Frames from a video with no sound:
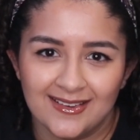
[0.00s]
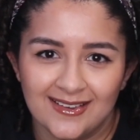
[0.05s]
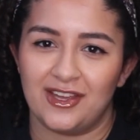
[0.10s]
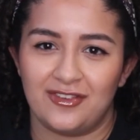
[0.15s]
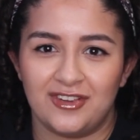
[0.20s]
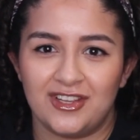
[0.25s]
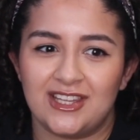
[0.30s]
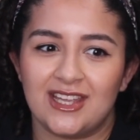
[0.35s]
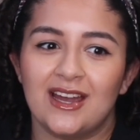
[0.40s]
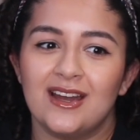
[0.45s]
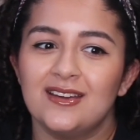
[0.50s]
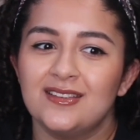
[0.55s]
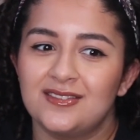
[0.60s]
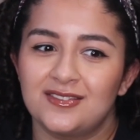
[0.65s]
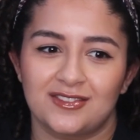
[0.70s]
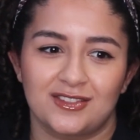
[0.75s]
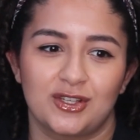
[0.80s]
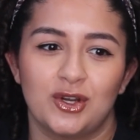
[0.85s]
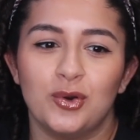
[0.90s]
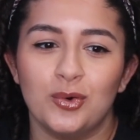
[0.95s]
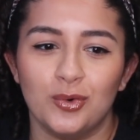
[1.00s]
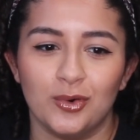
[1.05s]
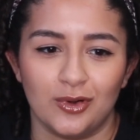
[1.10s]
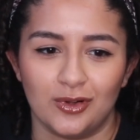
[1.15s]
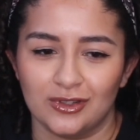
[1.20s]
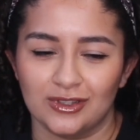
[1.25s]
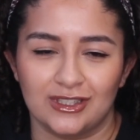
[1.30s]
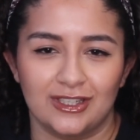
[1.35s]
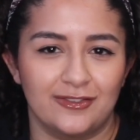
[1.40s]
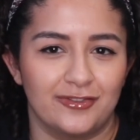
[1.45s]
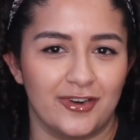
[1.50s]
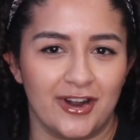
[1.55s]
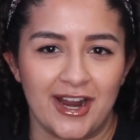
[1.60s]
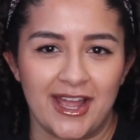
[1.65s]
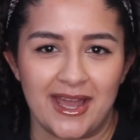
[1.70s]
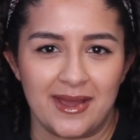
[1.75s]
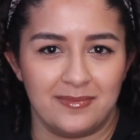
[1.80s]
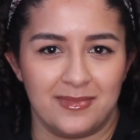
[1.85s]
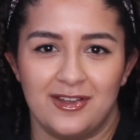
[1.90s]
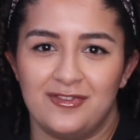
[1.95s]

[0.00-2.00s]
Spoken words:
If he does, cool, good for him.